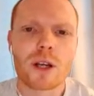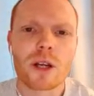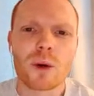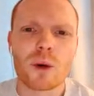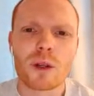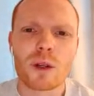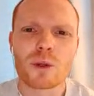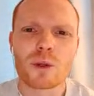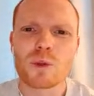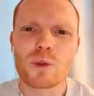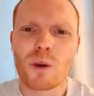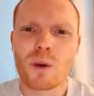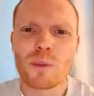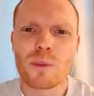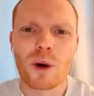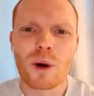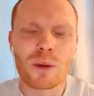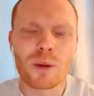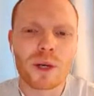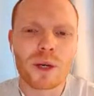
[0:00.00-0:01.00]
I know there was one
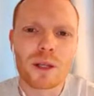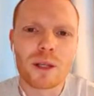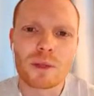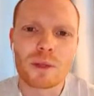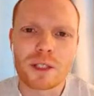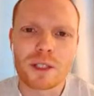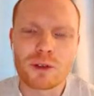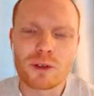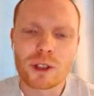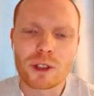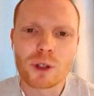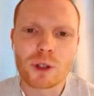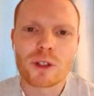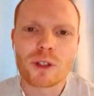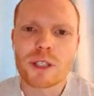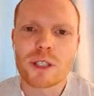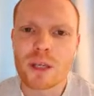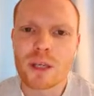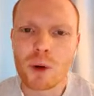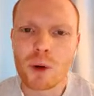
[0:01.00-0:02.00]
point where they literally
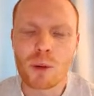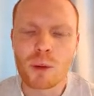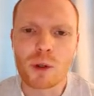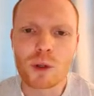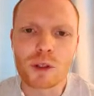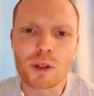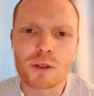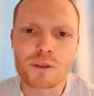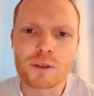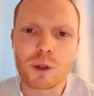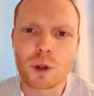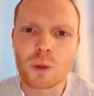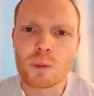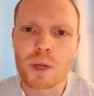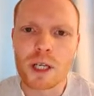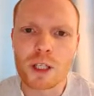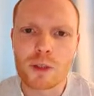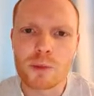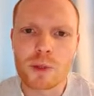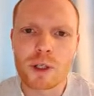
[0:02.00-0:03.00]
couldn't name almost a full
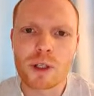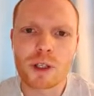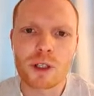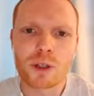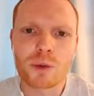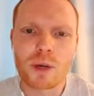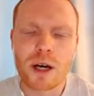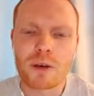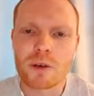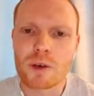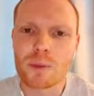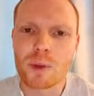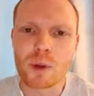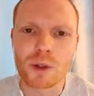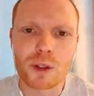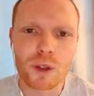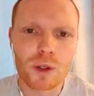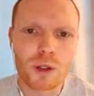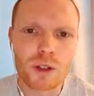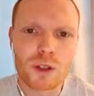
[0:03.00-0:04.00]
bench because they were having to put
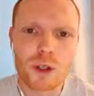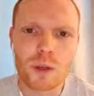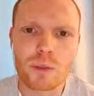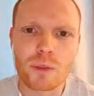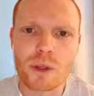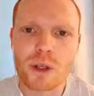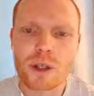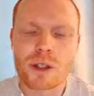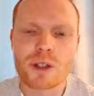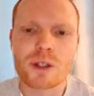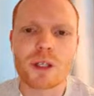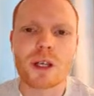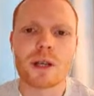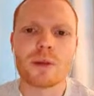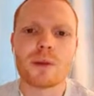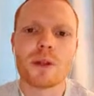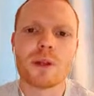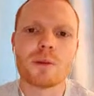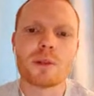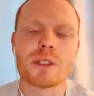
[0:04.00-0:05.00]
young ones on because there
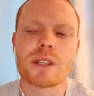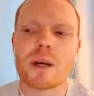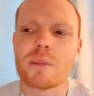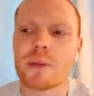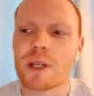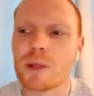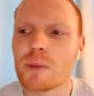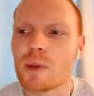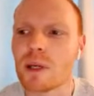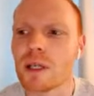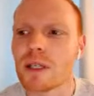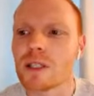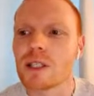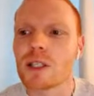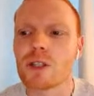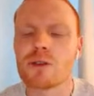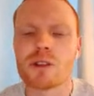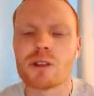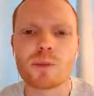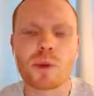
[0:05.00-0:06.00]
was that many players'
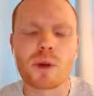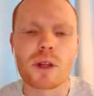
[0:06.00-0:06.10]
injuries.